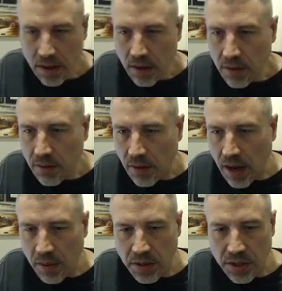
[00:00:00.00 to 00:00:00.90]
So
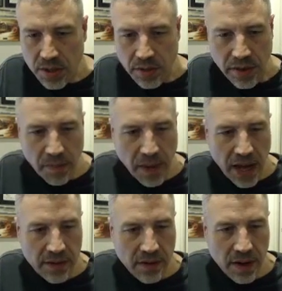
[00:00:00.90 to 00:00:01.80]
now once you turn that
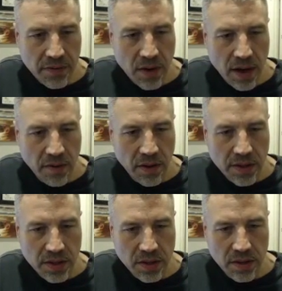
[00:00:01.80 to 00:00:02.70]
pass off, you have all
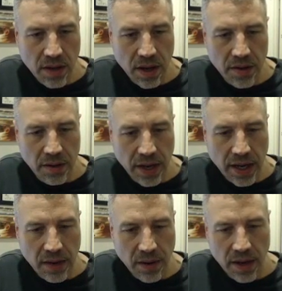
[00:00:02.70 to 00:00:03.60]
this underlay
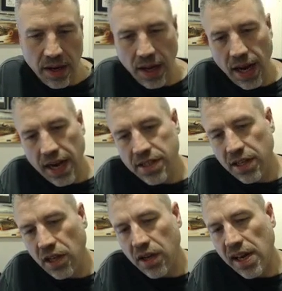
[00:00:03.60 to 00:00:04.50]
grid. And actually
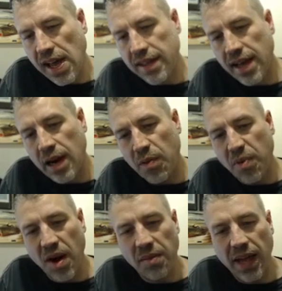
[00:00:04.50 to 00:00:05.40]
looking at that, I'll
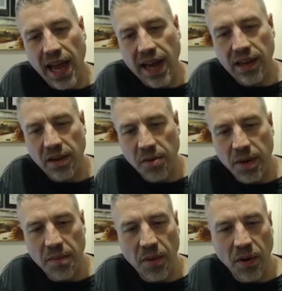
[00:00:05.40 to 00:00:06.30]
probably add a little
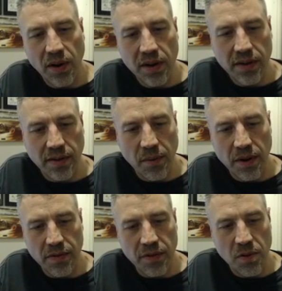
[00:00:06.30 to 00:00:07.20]
bit more because I want a
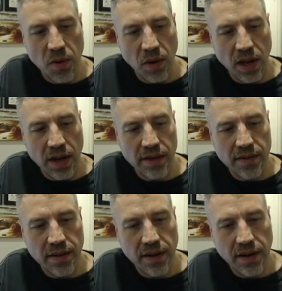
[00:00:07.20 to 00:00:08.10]
few more lines
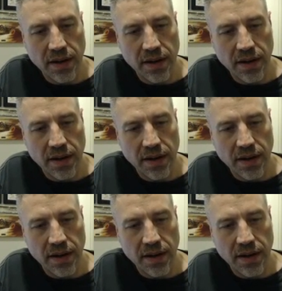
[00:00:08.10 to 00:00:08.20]
in there.